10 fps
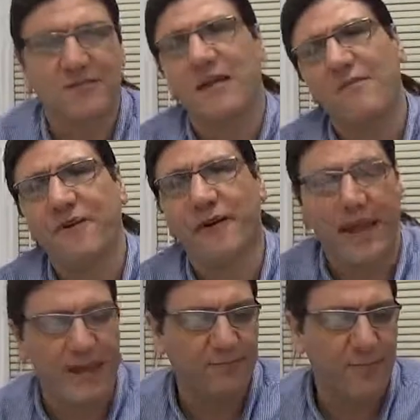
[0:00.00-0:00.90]

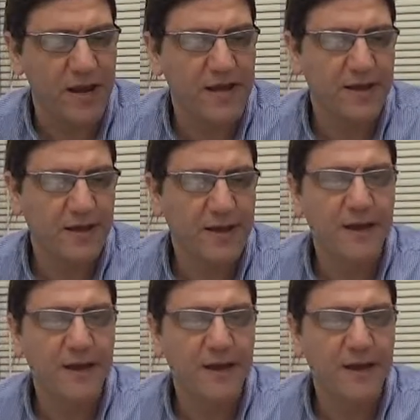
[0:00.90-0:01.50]
suffocate me,